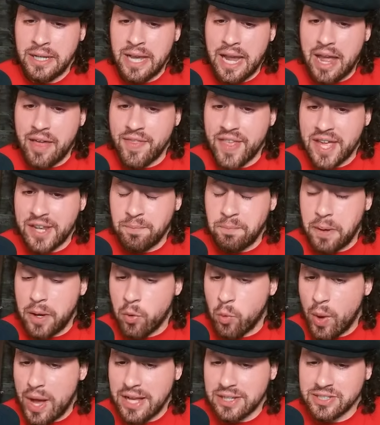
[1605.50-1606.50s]
And then
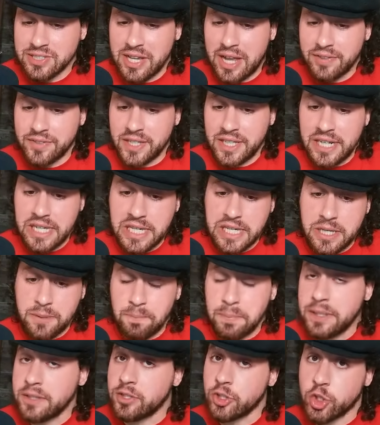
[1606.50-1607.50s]
Benoit Saint-Denis, he
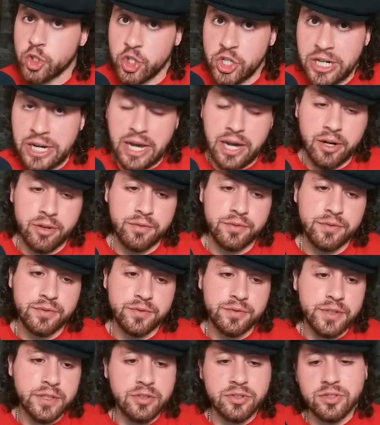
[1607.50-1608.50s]
beat the shit out of.
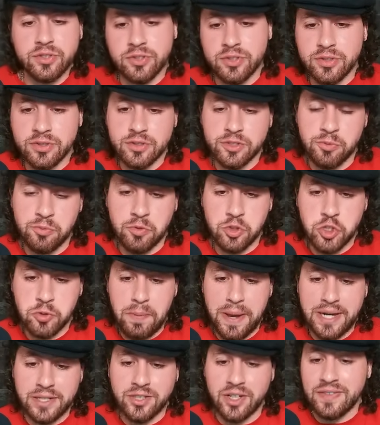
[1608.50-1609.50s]
There's some
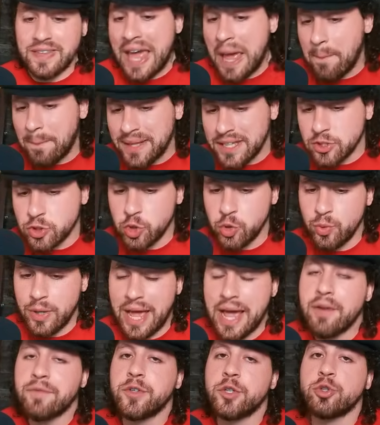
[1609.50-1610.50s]
respect on that, but that's
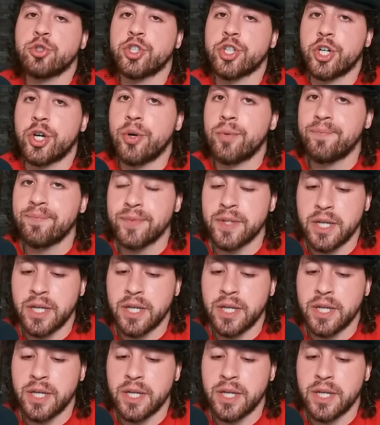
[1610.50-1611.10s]
2.5 years ago.